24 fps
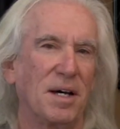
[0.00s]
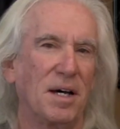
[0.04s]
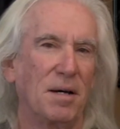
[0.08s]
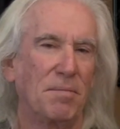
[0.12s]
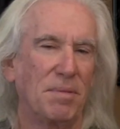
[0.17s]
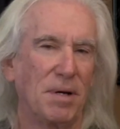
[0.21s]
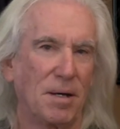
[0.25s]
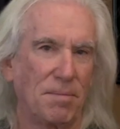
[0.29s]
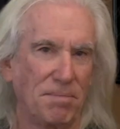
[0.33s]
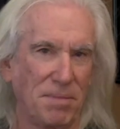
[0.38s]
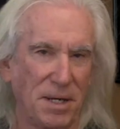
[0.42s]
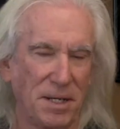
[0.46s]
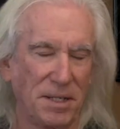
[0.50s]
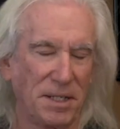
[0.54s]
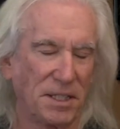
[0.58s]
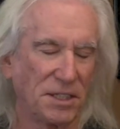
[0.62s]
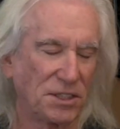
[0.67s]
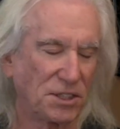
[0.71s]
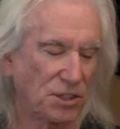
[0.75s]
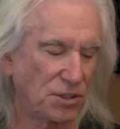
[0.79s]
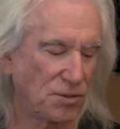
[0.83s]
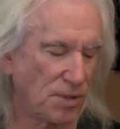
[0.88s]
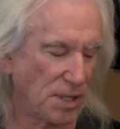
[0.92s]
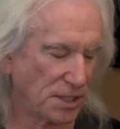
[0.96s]
about bending
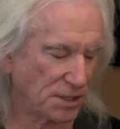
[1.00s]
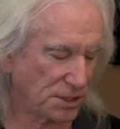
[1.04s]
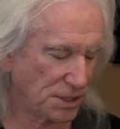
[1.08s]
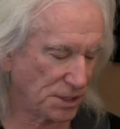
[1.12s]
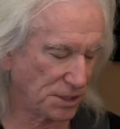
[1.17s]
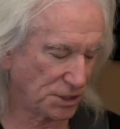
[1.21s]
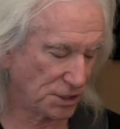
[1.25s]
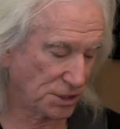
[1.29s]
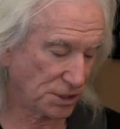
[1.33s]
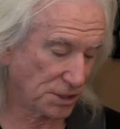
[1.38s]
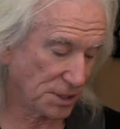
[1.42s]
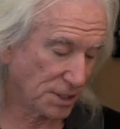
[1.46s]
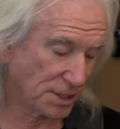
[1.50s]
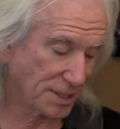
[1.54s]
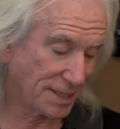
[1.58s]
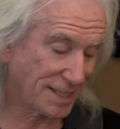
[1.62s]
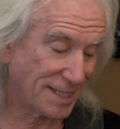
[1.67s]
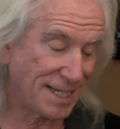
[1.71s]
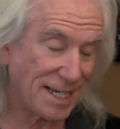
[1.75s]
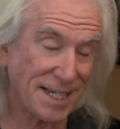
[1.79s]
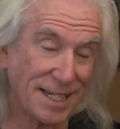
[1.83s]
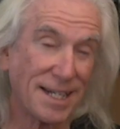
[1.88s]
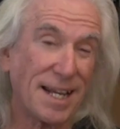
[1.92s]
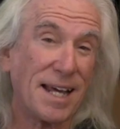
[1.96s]
strings is
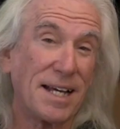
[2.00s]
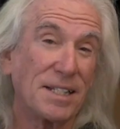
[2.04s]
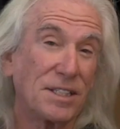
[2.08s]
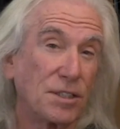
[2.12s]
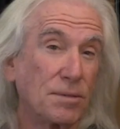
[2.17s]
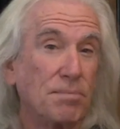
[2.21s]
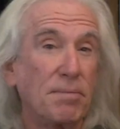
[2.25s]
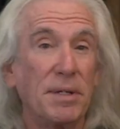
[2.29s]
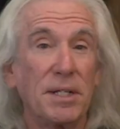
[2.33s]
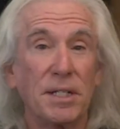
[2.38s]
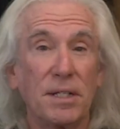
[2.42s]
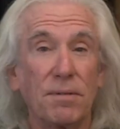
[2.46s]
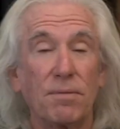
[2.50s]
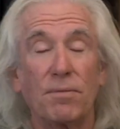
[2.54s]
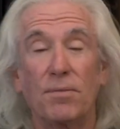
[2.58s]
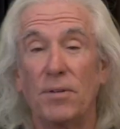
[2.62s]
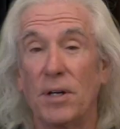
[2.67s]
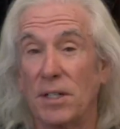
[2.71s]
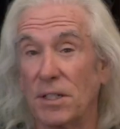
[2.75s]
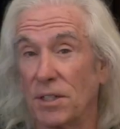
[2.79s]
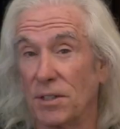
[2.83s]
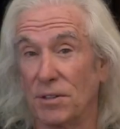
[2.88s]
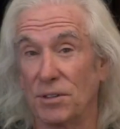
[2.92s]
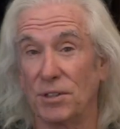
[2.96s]
get as many
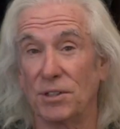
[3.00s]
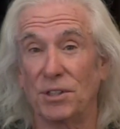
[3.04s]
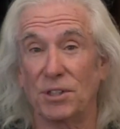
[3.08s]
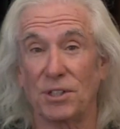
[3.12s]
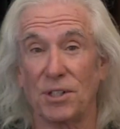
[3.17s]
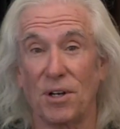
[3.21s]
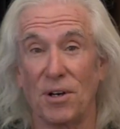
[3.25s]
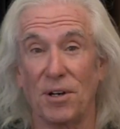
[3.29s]
fingers